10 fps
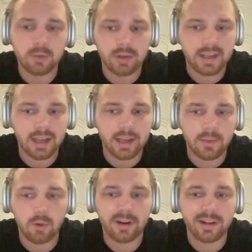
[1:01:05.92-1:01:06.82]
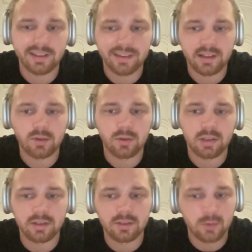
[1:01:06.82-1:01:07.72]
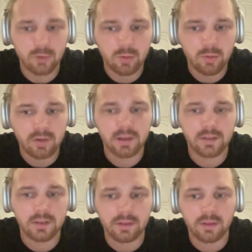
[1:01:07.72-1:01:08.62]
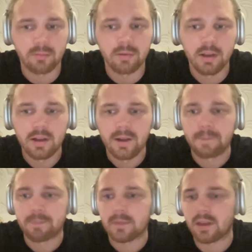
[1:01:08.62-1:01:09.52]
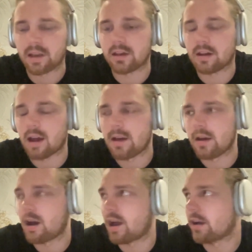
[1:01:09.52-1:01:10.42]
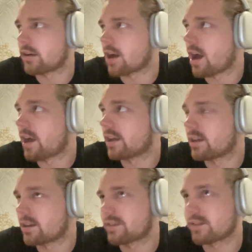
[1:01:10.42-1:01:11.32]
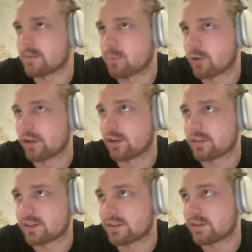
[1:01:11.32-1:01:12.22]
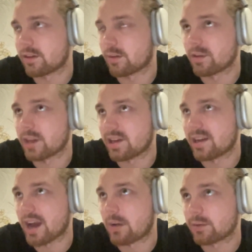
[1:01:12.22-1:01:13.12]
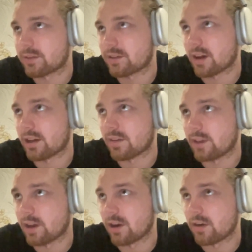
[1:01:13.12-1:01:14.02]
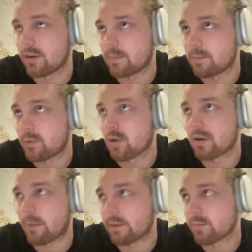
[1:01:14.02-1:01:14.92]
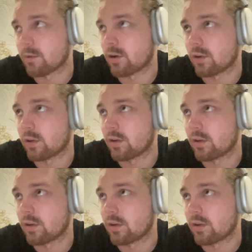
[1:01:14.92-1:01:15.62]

communicating what it is that you can do with the system. Like I at some point looked into when they announced kind of their programming model